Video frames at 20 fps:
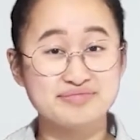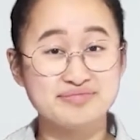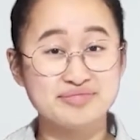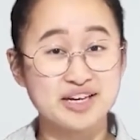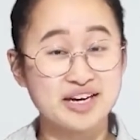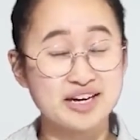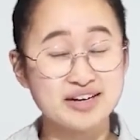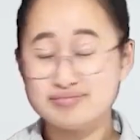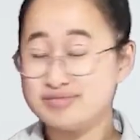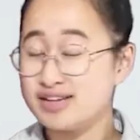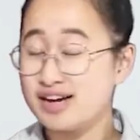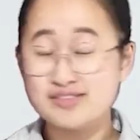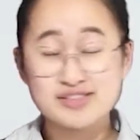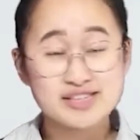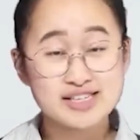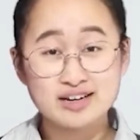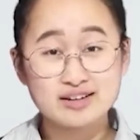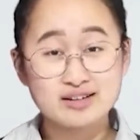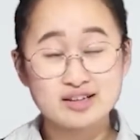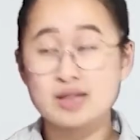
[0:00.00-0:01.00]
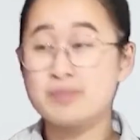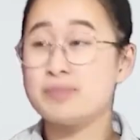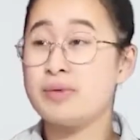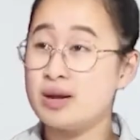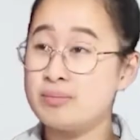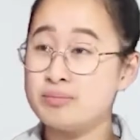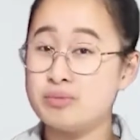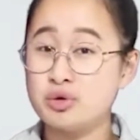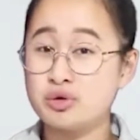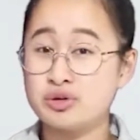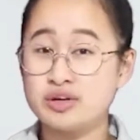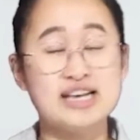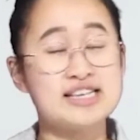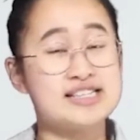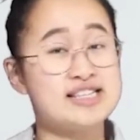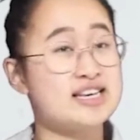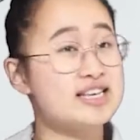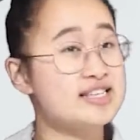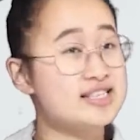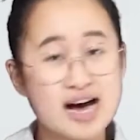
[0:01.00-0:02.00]
Yeah, enough said, the burn book is
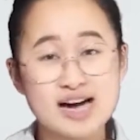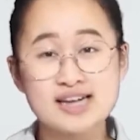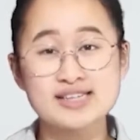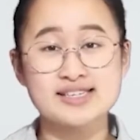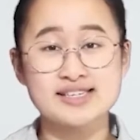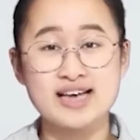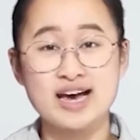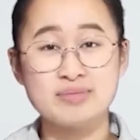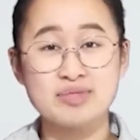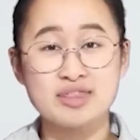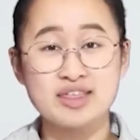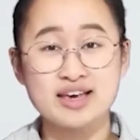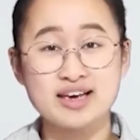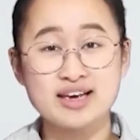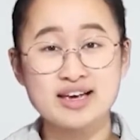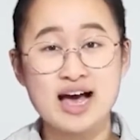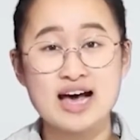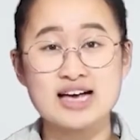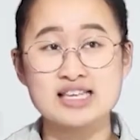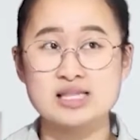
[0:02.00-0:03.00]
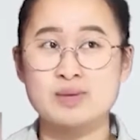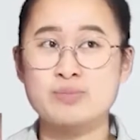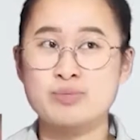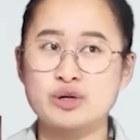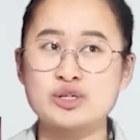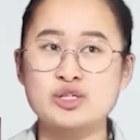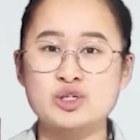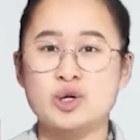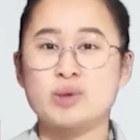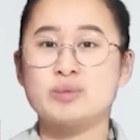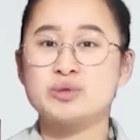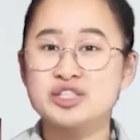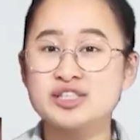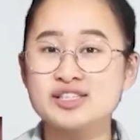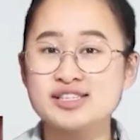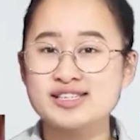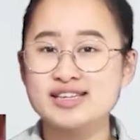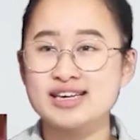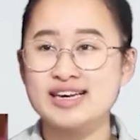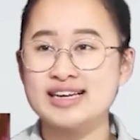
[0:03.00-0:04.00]
the exact same thing as the
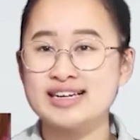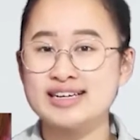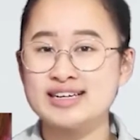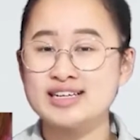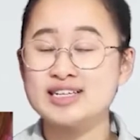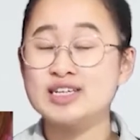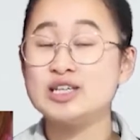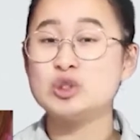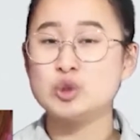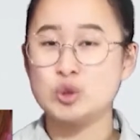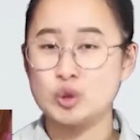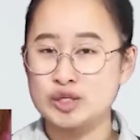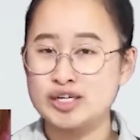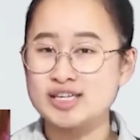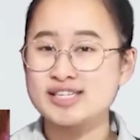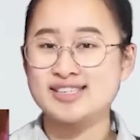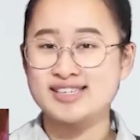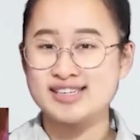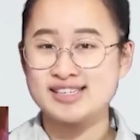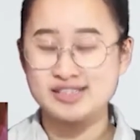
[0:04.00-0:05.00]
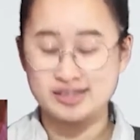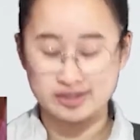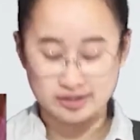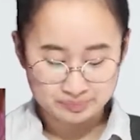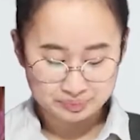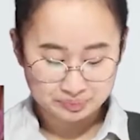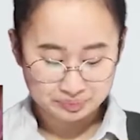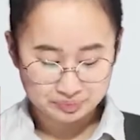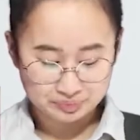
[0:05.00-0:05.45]
proscriptions in Julius Caesar.